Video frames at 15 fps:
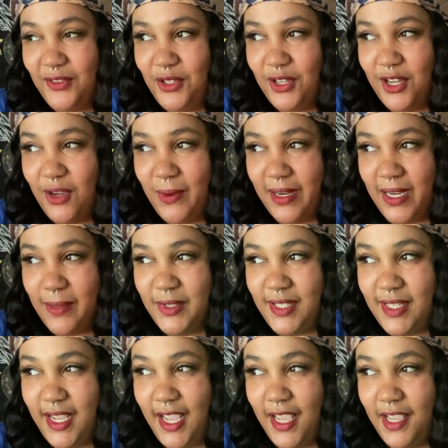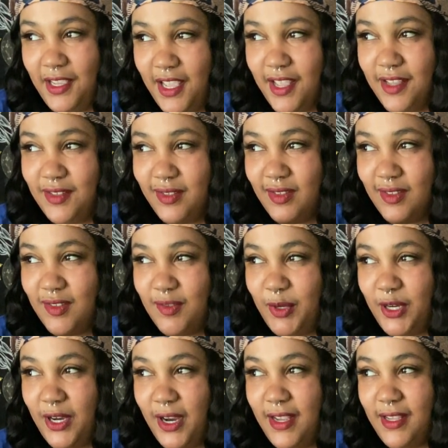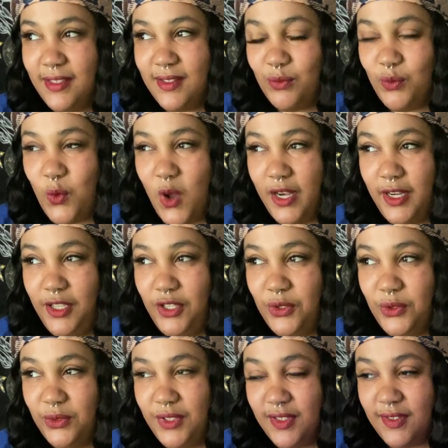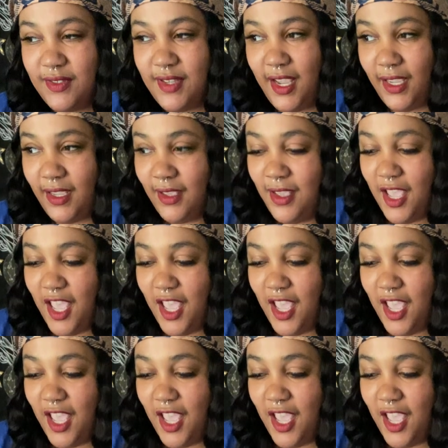you know what I'm saying, is Spirit is wanting you to say,